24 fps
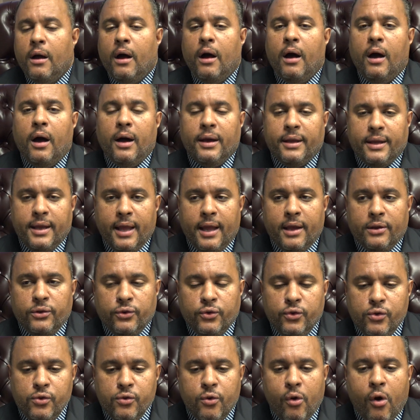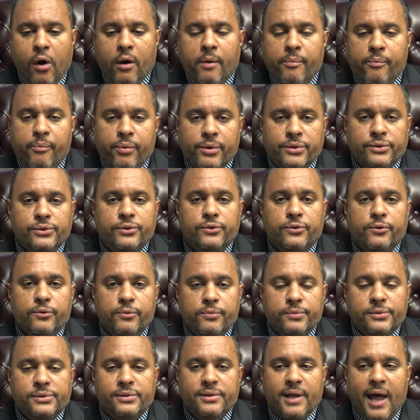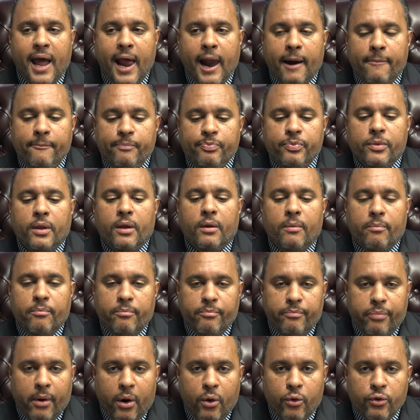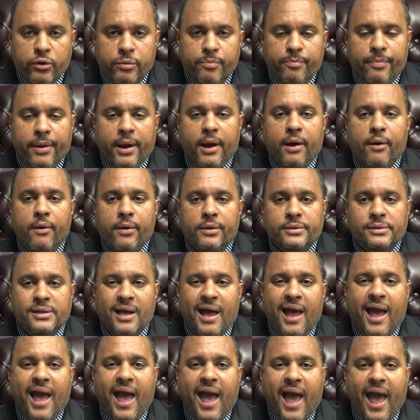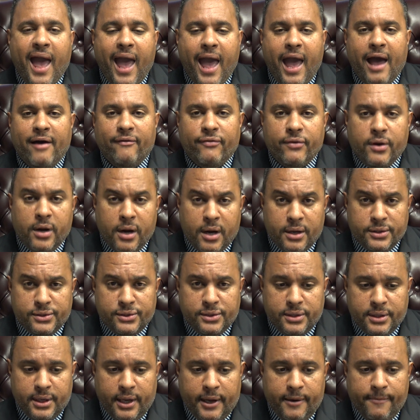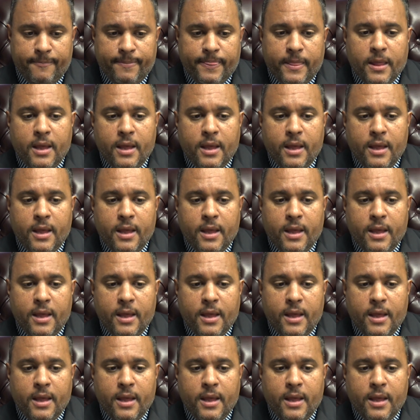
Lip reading: Again, New York presumes that both parents have custody.